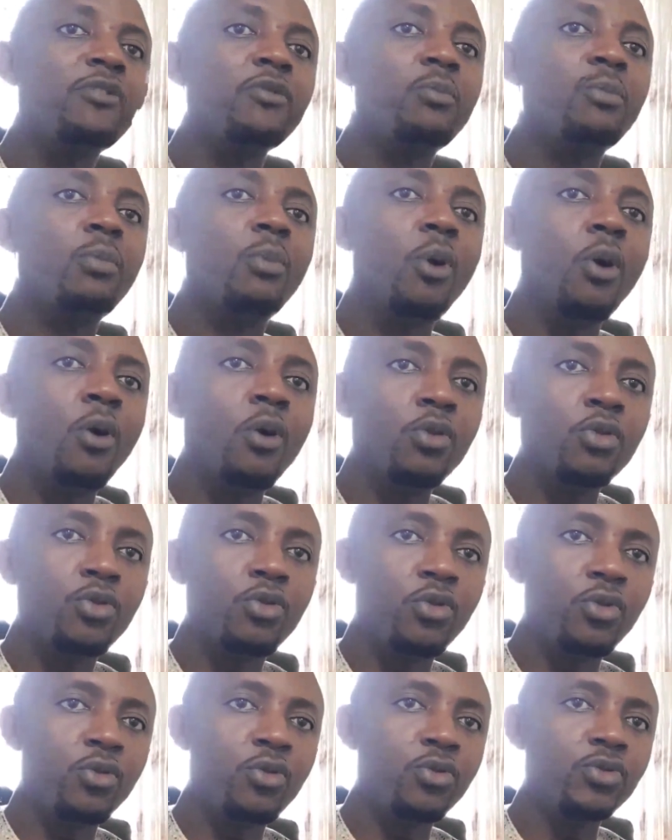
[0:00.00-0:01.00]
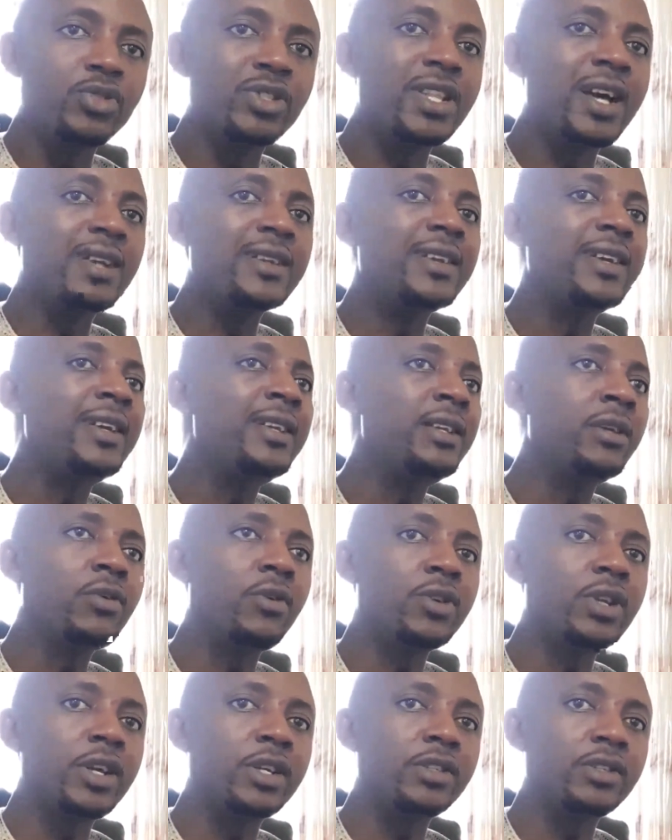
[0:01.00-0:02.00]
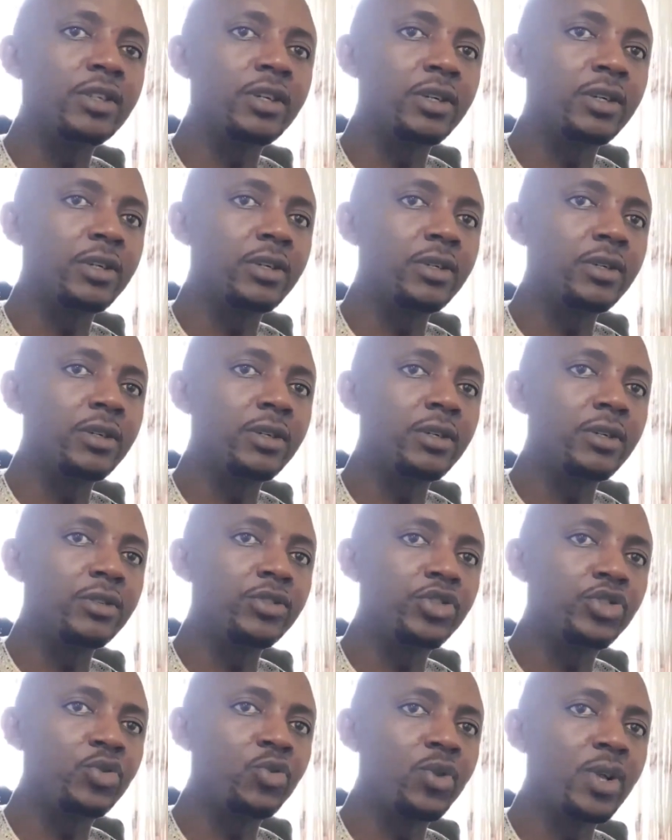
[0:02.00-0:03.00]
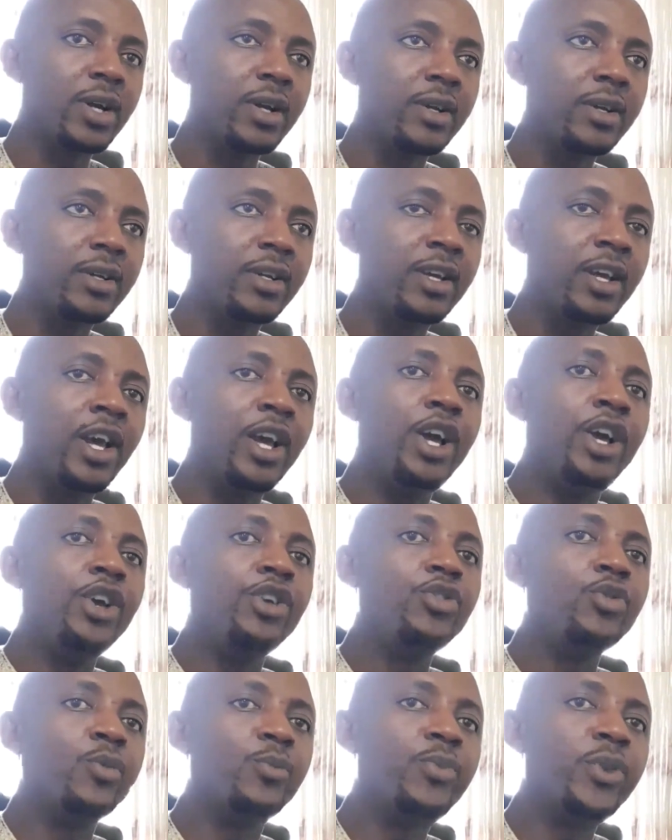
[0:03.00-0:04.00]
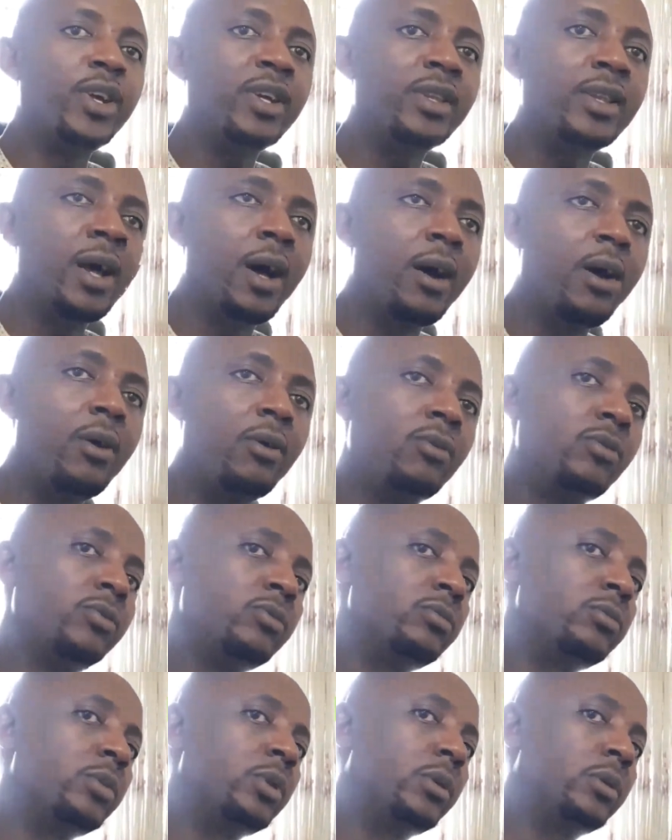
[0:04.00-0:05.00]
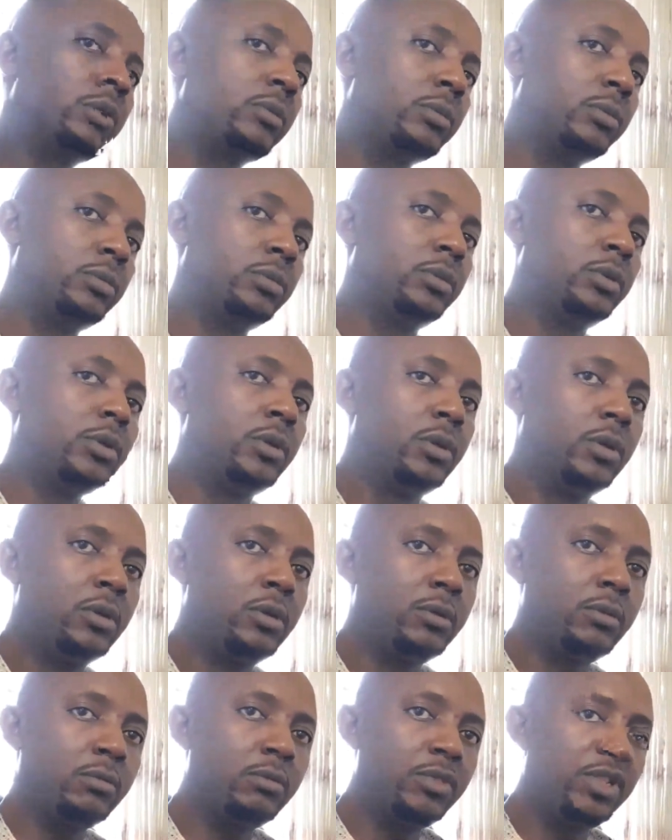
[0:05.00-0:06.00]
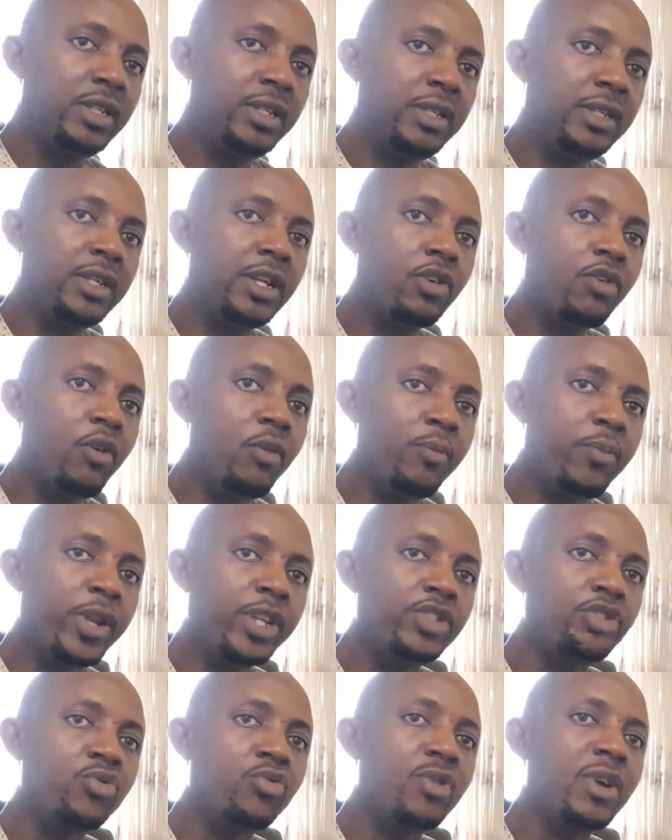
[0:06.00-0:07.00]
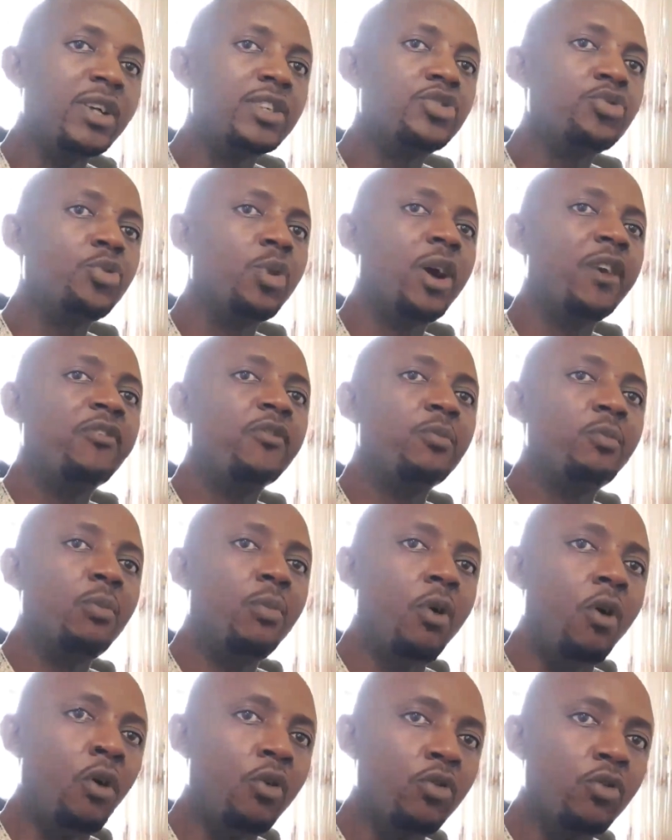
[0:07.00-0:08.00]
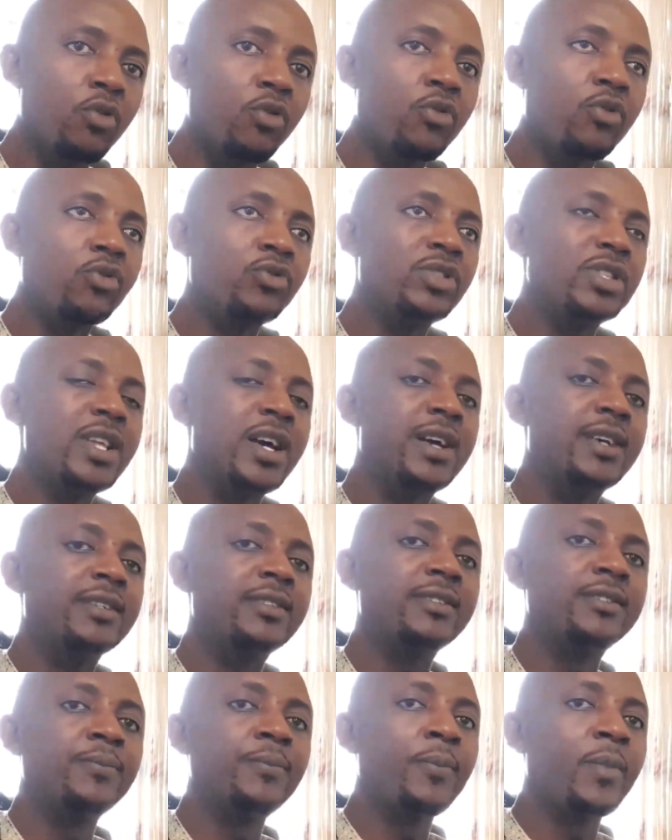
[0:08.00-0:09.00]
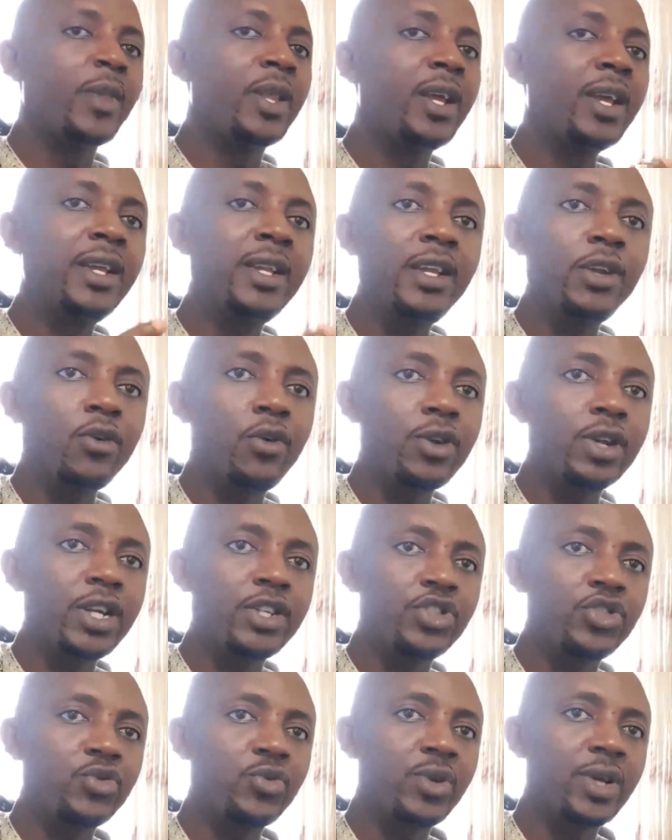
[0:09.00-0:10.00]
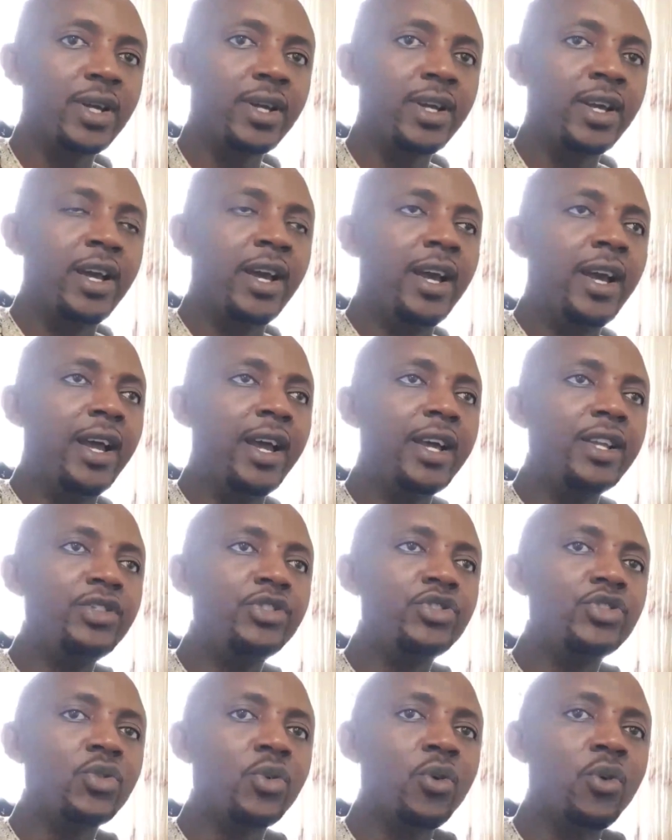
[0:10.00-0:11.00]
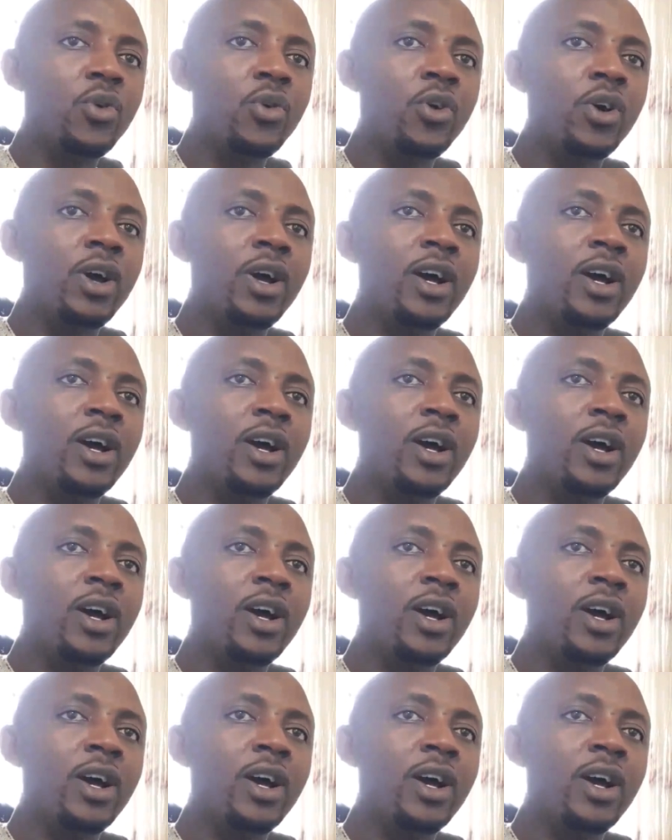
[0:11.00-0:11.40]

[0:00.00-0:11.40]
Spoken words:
more glucose than any other sugar. You break down the complex sugars, you have more glucose than any other sugar. And so